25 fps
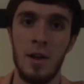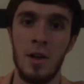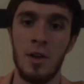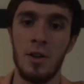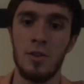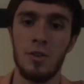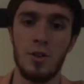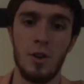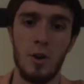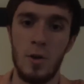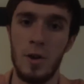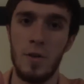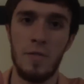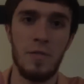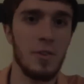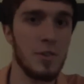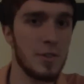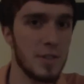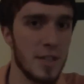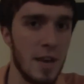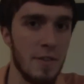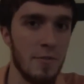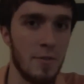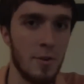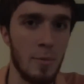So if
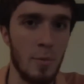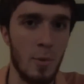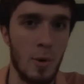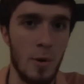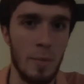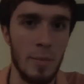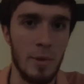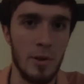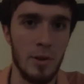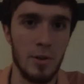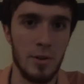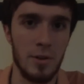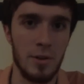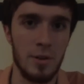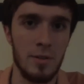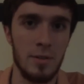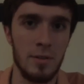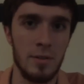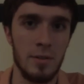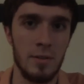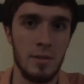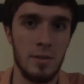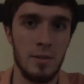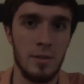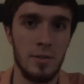there's ever more milk,
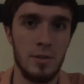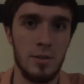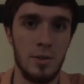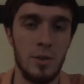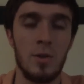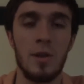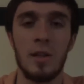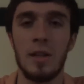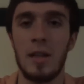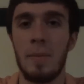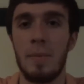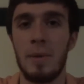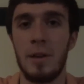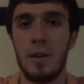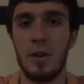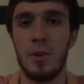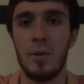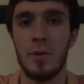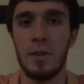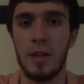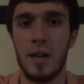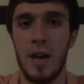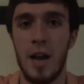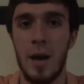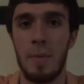you can let me know
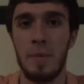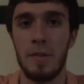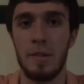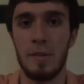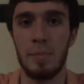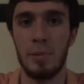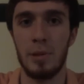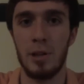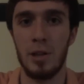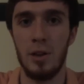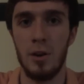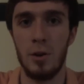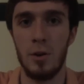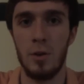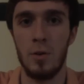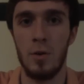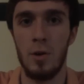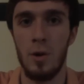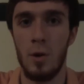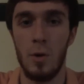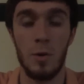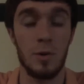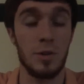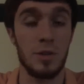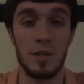in the comments below,
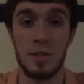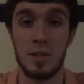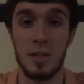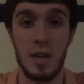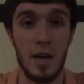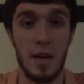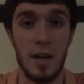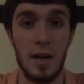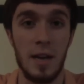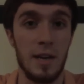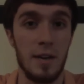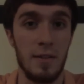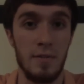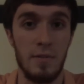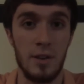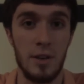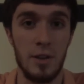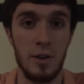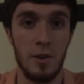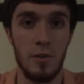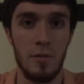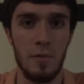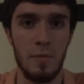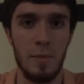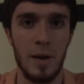or just on any
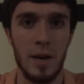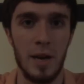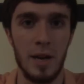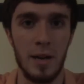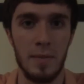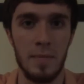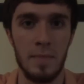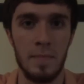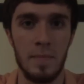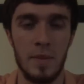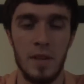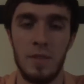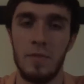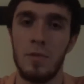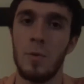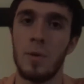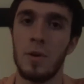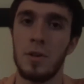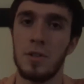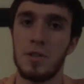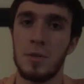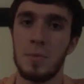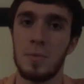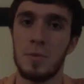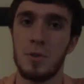video of mine. If you
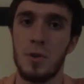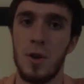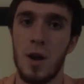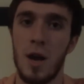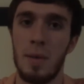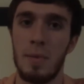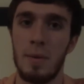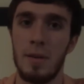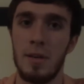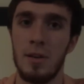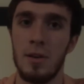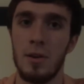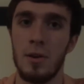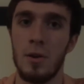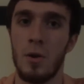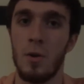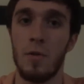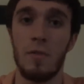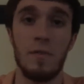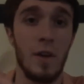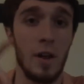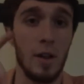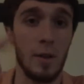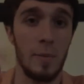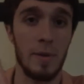want to subscribe here or
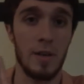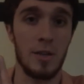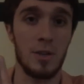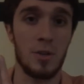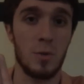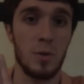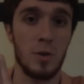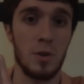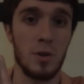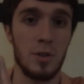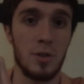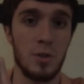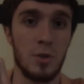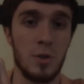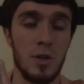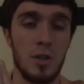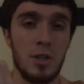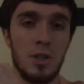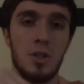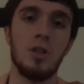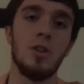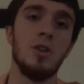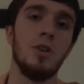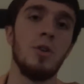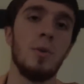follow me on Twitter and
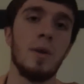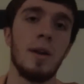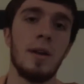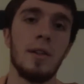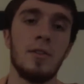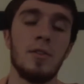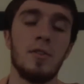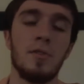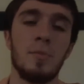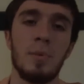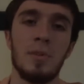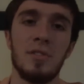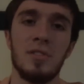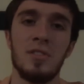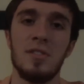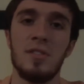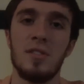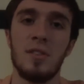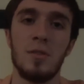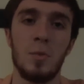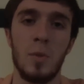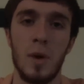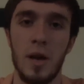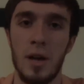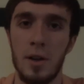Twitch, you can do it at those places
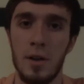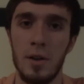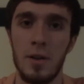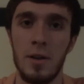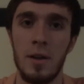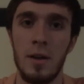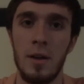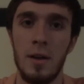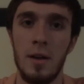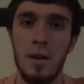as well.